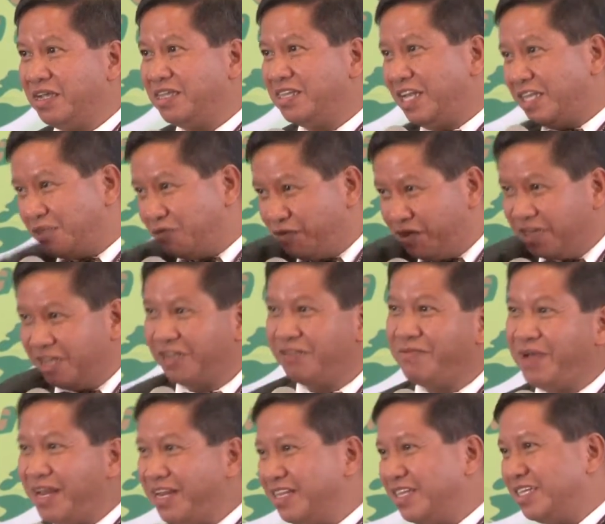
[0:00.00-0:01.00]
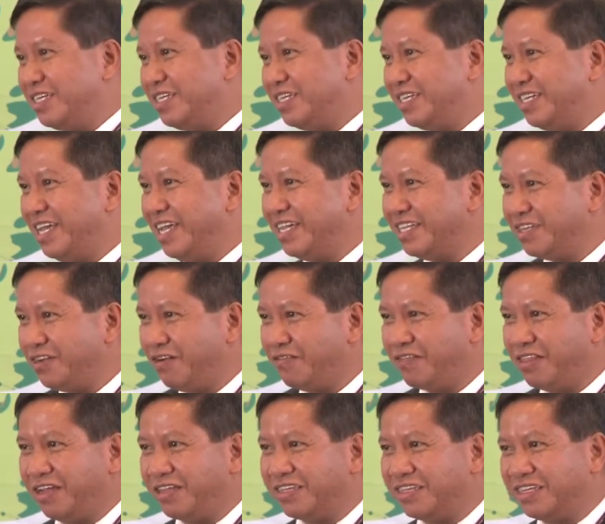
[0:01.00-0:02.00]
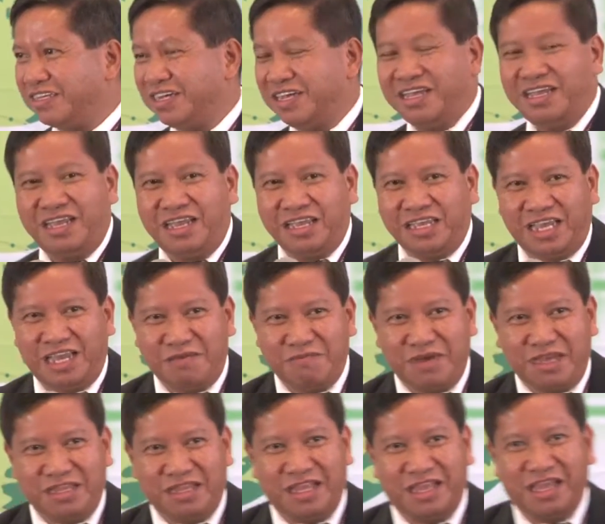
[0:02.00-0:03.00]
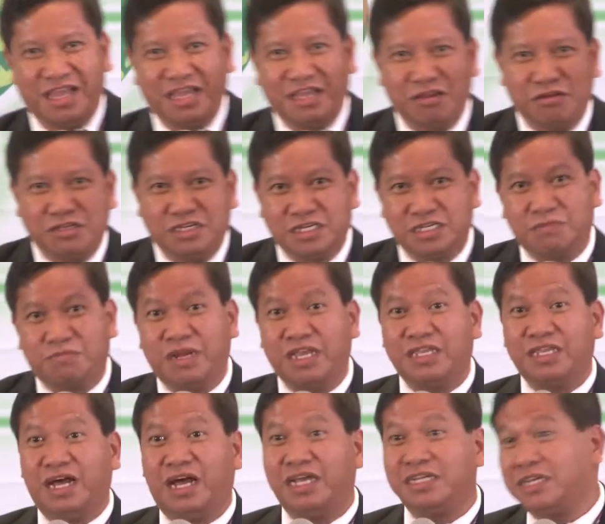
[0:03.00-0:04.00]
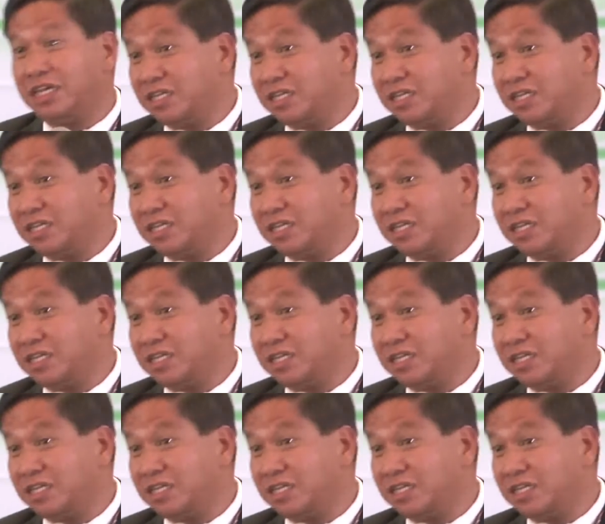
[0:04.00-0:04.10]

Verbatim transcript: That's where the humanities, soft touch came in to just break the ice.